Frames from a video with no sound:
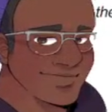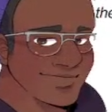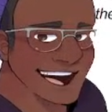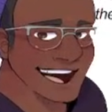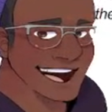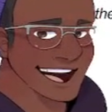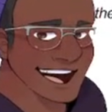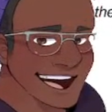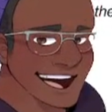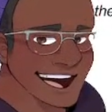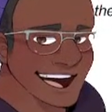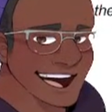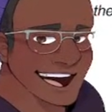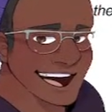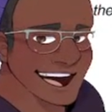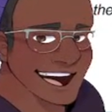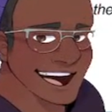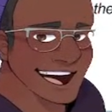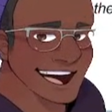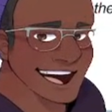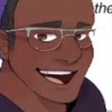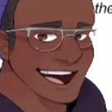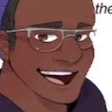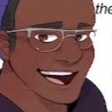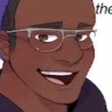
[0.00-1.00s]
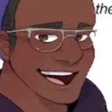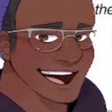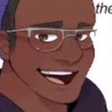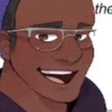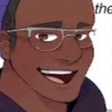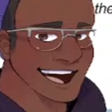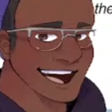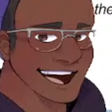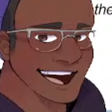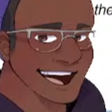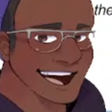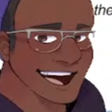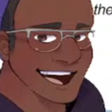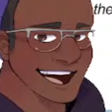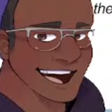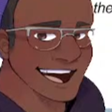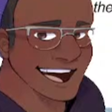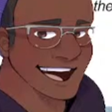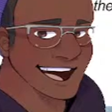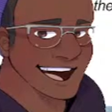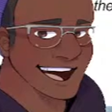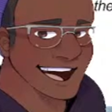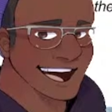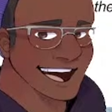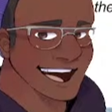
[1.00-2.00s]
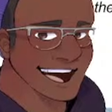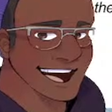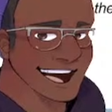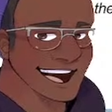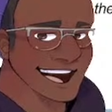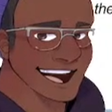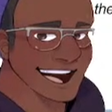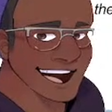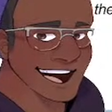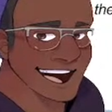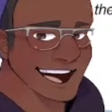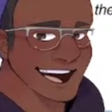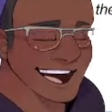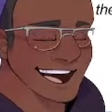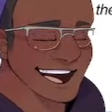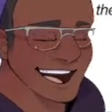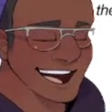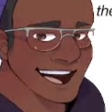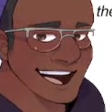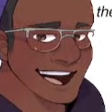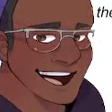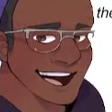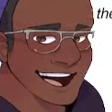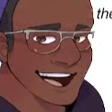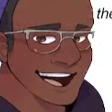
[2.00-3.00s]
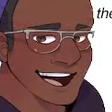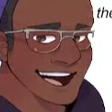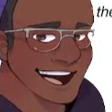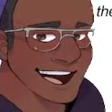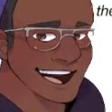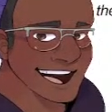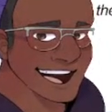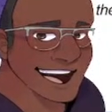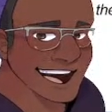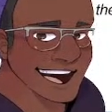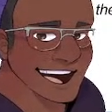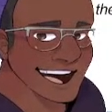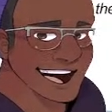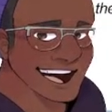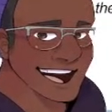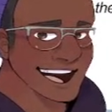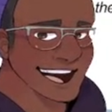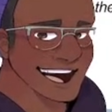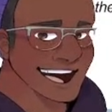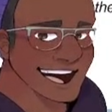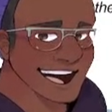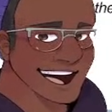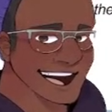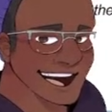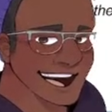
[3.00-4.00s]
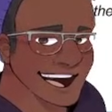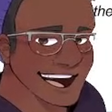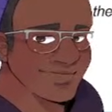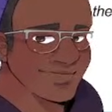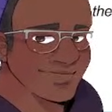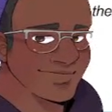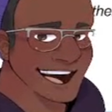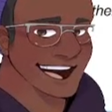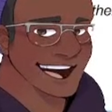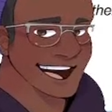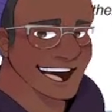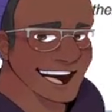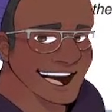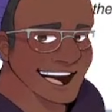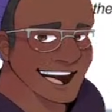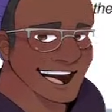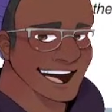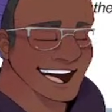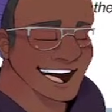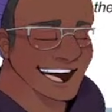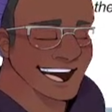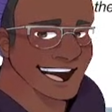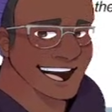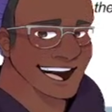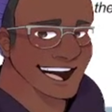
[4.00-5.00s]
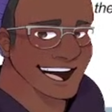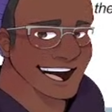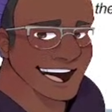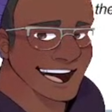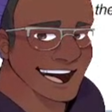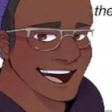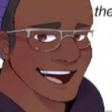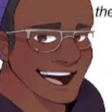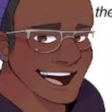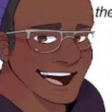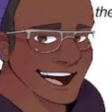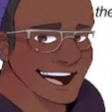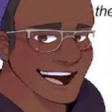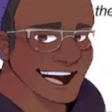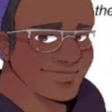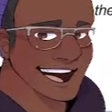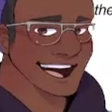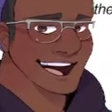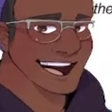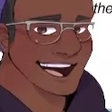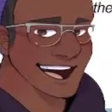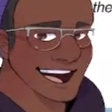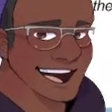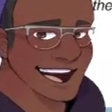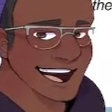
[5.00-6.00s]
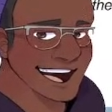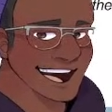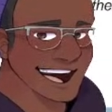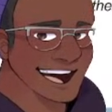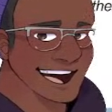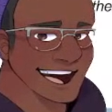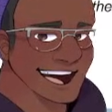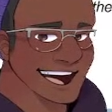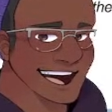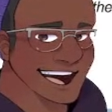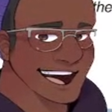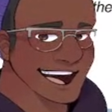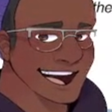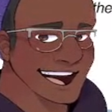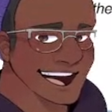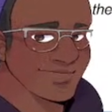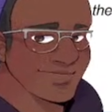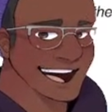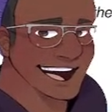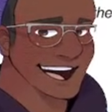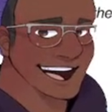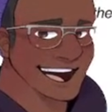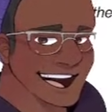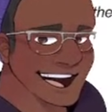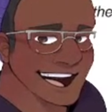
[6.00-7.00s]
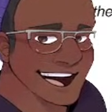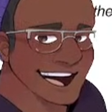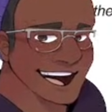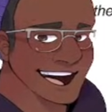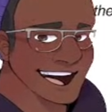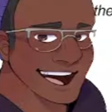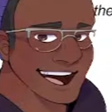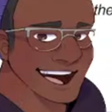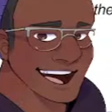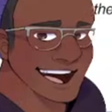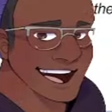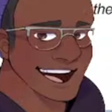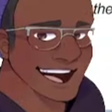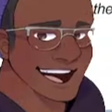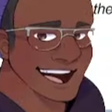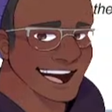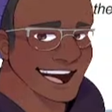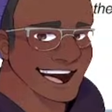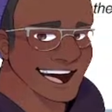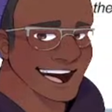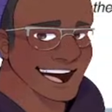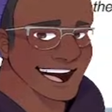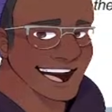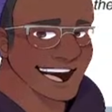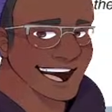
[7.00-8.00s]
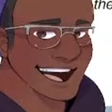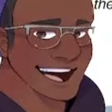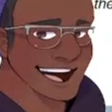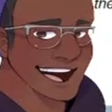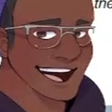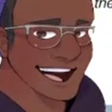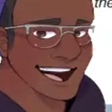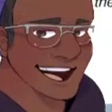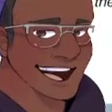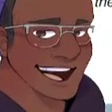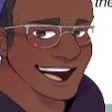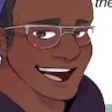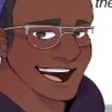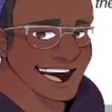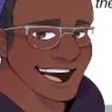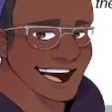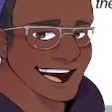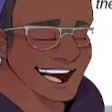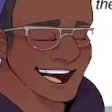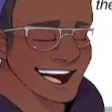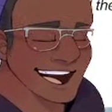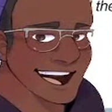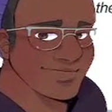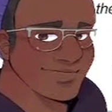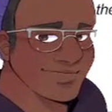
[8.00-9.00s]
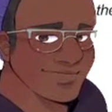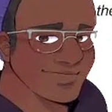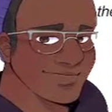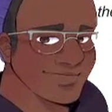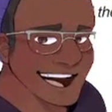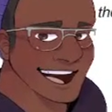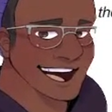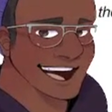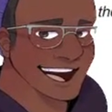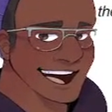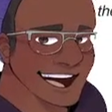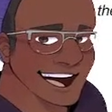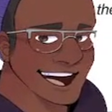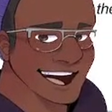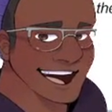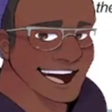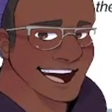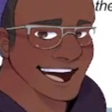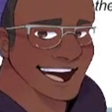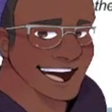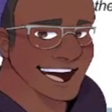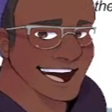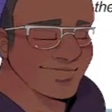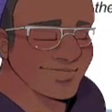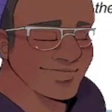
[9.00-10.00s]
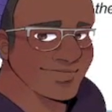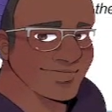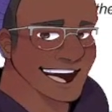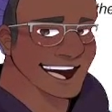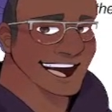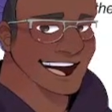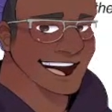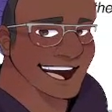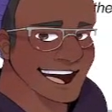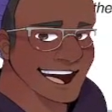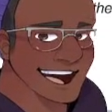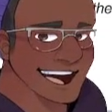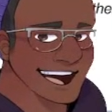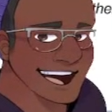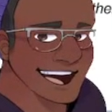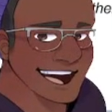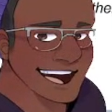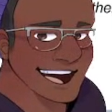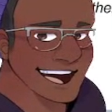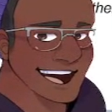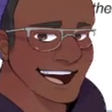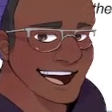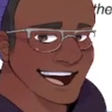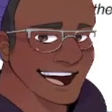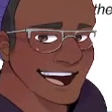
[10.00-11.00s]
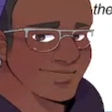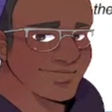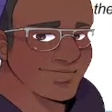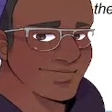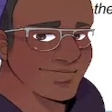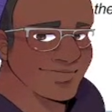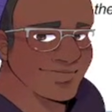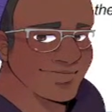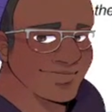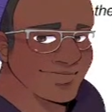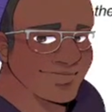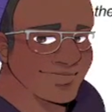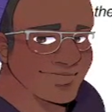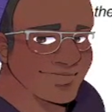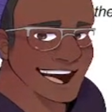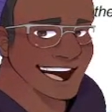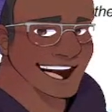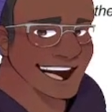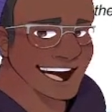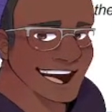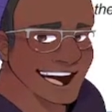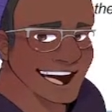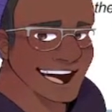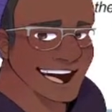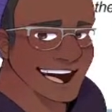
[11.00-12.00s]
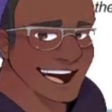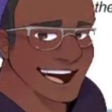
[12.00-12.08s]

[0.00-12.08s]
Webtoon would not act like that. Many creators come with their own agents, managers, blah, blah, blah, and Webtoon works with those people, and that's what they claim, and that's what I've heard, that they do work with those people. Somewhat, not always well. But